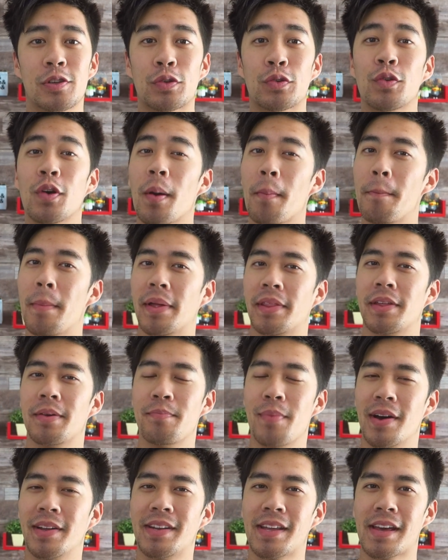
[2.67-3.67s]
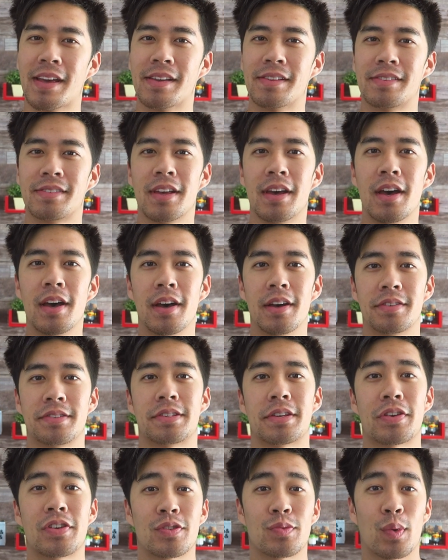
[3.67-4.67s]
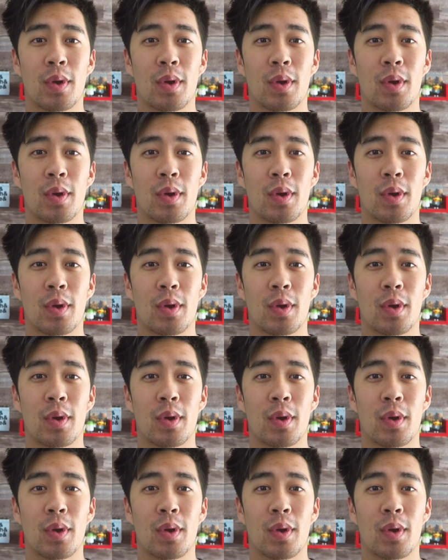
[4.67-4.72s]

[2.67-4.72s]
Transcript: to Method Mondays, a series